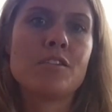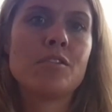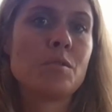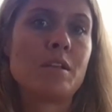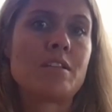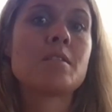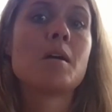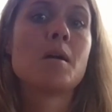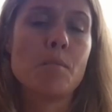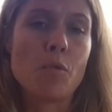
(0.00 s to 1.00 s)
do this
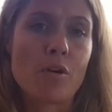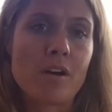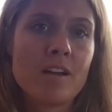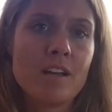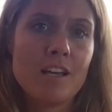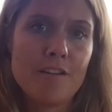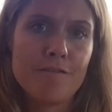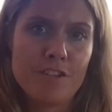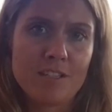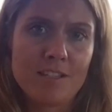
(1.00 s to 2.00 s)
more
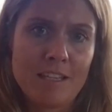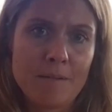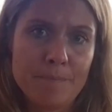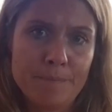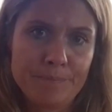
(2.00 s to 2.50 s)
efficiently.